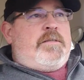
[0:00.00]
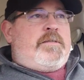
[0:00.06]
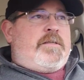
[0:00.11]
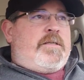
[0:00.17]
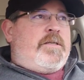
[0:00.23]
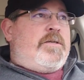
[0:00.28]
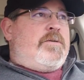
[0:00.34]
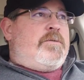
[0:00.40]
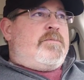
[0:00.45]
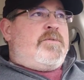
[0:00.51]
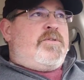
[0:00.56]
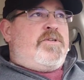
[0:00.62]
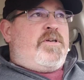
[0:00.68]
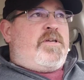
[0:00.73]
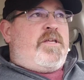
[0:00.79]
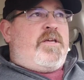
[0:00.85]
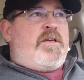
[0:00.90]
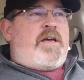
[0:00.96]

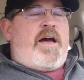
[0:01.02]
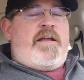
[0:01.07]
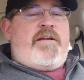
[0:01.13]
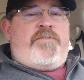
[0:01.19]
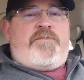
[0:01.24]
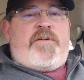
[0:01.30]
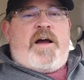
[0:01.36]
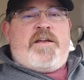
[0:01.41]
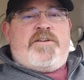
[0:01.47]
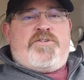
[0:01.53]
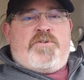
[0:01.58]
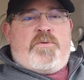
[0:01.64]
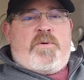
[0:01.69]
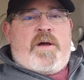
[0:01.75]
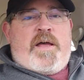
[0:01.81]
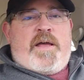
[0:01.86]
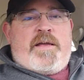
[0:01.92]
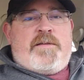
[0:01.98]
you kind of find your
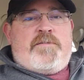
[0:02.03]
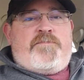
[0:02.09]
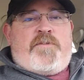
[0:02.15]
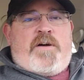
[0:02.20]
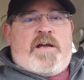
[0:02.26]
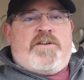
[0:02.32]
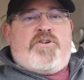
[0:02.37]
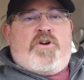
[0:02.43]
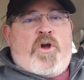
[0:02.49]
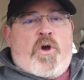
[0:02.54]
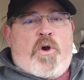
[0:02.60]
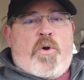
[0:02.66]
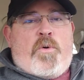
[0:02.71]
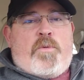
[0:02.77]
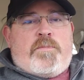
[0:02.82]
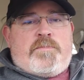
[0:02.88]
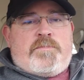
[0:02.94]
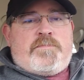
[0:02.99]
way and find your
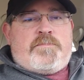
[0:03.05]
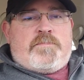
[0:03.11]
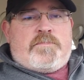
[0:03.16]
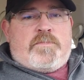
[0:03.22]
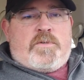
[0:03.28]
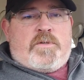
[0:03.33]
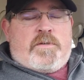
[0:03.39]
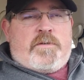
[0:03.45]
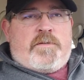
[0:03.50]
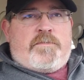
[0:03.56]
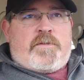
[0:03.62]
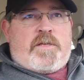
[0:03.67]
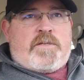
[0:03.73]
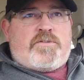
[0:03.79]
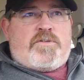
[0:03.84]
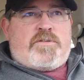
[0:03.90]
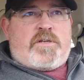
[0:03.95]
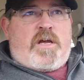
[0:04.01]
home,
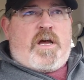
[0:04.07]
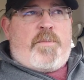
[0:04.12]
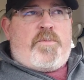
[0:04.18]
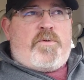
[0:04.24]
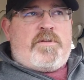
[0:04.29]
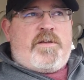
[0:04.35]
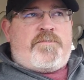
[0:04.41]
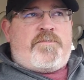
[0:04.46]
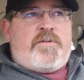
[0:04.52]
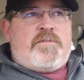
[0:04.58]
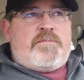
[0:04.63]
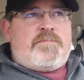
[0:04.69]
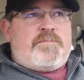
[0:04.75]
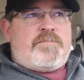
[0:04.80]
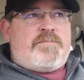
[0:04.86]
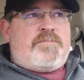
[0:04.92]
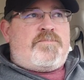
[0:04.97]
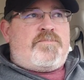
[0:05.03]
because there's a couple different
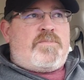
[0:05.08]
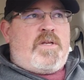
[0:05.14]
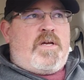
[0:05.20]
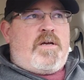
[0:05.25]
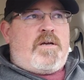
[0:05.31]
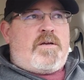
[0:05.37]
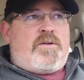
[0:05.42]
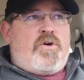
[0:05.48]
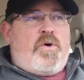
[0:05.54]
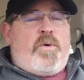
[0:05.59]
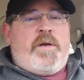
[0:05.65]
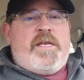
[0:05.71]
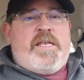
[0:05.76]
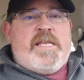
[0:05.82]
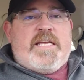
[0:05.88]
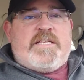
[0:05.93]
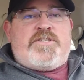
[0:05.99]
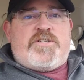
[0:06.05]

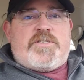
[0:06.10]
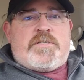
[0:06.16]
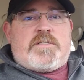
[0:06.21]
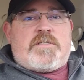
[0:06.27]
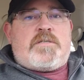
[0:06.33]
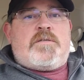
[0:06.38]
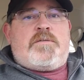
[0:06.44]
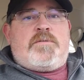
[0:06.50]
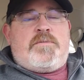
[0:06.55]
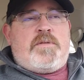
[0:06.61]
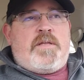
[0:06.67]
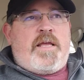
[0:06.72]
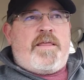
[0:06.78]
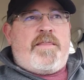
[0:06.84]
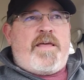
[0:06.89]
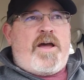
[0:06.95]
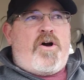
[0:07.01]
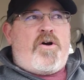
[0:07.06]
coin niches.
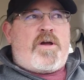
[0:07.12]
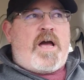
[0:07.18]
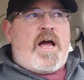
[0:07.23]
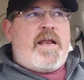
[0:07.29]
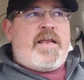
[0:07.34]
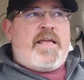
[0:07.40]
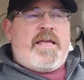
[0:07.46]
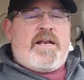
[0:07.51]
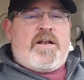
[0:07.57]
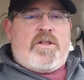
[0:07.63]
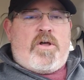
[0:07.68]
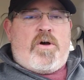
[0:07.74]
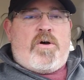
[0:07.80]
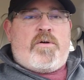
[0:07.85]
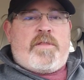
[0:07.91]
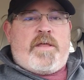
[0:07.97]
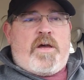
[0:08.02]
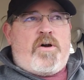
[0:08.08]
They all kind of get
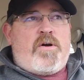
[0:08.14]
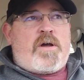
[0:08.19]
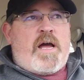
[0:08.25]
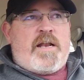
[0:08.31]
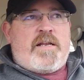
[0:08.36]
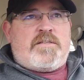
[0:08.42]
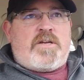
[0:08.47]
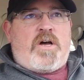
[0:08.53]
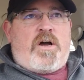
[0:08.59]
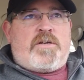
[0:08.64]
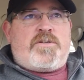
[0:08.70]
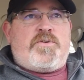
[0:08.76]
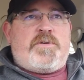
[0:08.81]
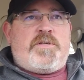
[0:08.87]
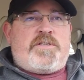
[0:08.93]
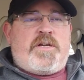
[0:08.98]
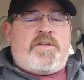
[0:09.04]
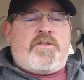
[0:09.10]
along, they all kind of talk to
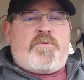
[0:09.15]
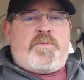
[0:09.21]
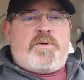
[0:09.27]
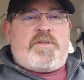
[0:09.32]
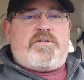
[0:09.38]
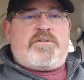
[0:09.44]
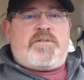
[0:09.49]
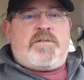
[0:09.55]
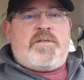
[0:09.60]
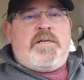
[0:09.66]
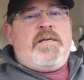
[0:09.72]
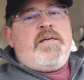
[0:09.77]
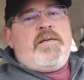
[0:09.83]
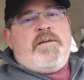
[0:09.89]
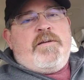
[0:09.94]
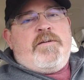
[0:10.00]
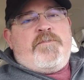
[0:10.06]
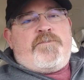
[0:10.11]
each other, but there's
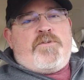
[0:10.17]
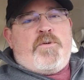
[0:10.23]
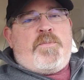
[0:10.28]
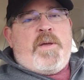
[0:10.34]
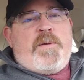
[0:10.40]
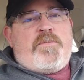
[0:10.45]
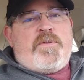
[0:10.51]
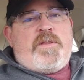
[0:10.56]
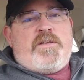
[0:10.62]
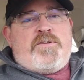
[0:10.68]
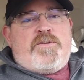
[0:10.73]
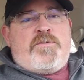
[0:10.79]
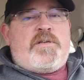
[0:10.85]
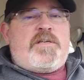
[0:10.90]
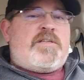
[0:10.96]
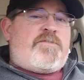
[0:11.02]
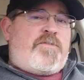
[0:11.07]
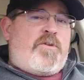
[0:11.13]
a few people that do
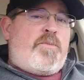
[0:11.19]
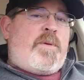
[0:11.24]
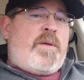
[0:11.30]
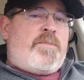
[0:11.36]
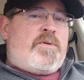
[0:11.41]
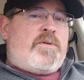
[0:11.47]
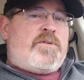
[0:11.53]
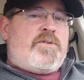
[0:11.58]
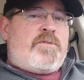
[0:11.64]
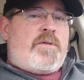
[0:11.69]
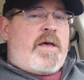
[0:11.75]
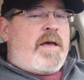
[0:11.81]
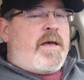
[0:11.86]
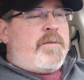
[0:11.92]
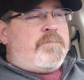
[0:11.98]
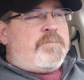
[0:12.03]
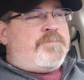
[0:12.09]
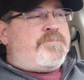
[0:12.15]
this, a few people that do
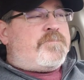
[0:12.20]
that.